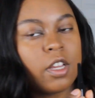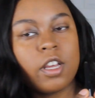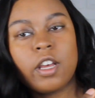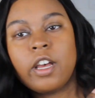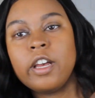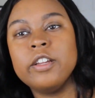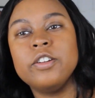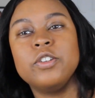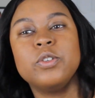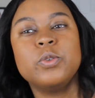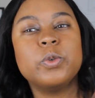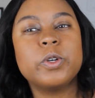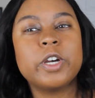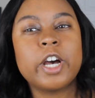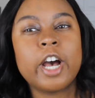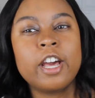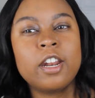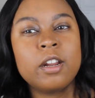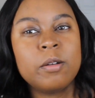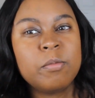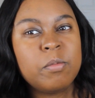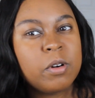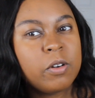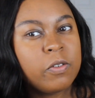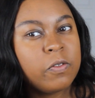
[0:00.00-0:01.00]
I do
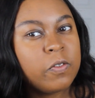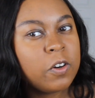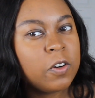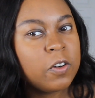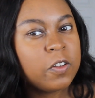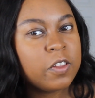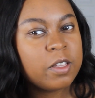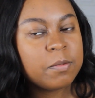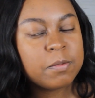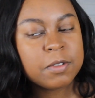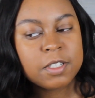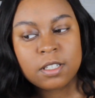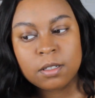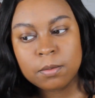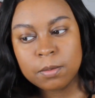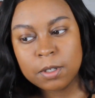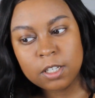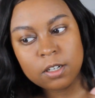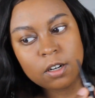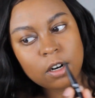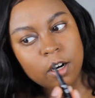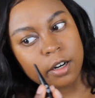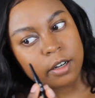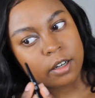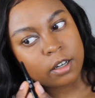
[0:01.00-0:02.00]
kind of prefer them to be
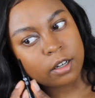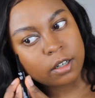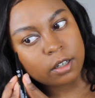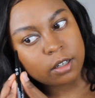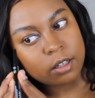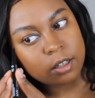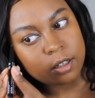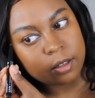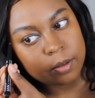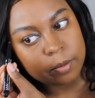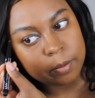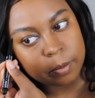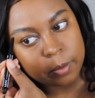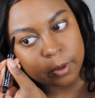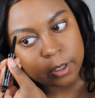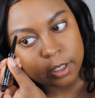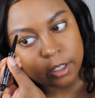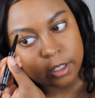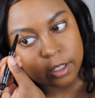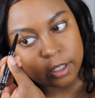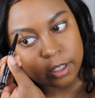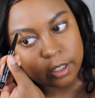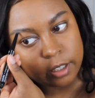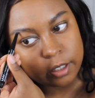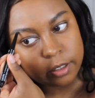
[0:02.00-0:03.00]
darker,
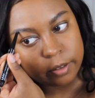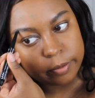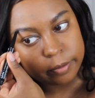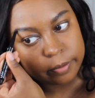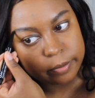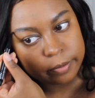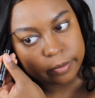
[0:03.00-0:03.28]
but